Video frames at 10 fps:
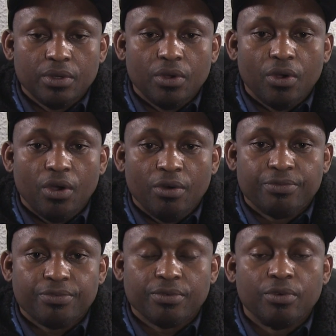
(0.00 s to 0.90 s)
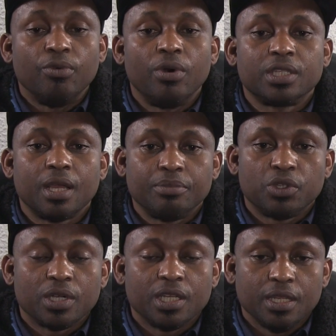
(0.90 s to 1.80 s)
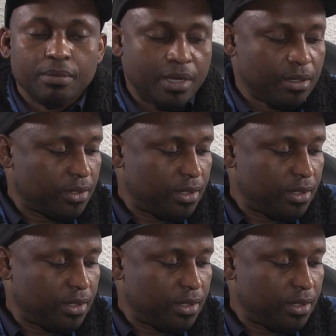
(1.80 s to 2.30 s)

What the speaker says: of what I'm talking about.